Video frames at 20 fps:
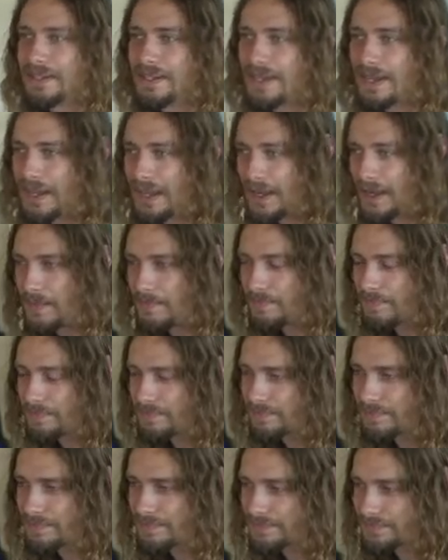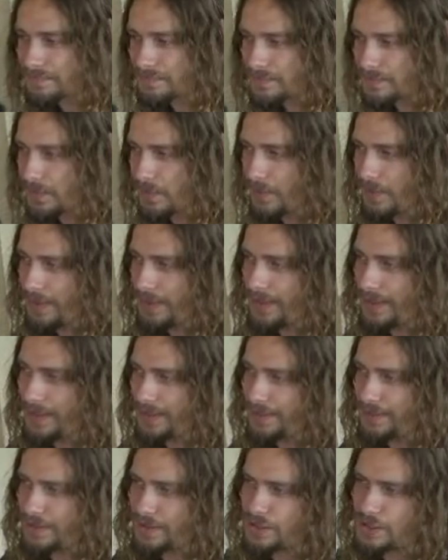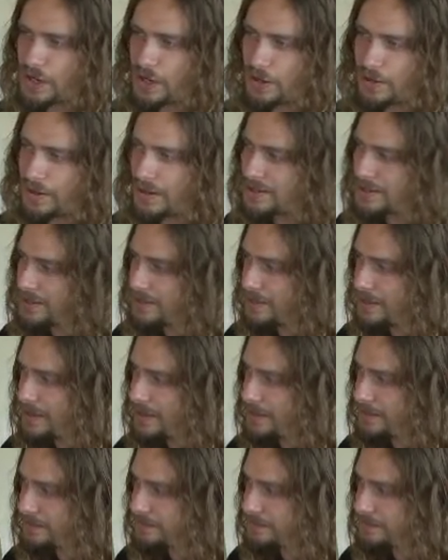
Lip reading: The show, I think.